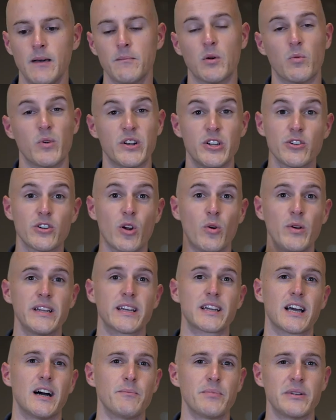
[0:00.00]
But when you're going to
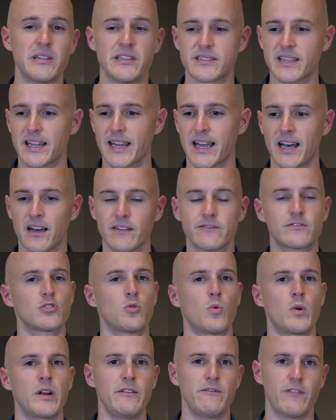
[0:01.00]
companies that have
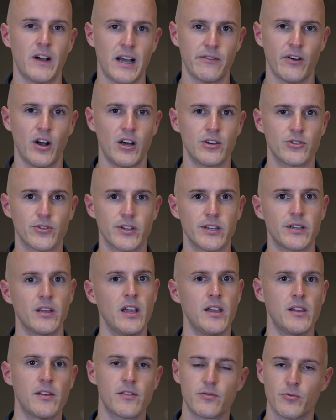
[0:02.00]
2,500,
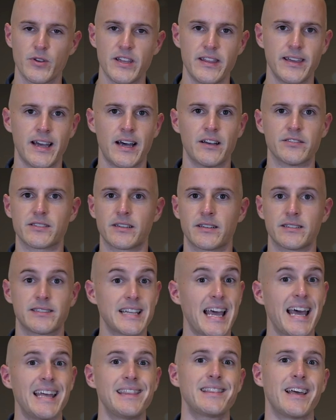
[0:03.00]
3,000,
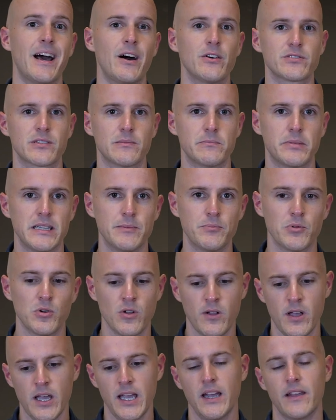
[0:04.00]
10,000
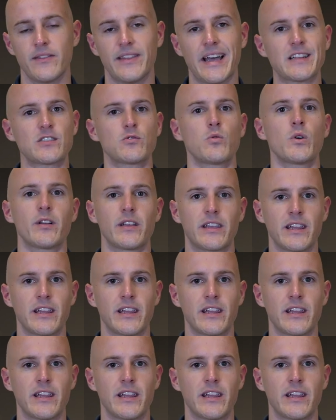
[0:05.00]
people, that's where it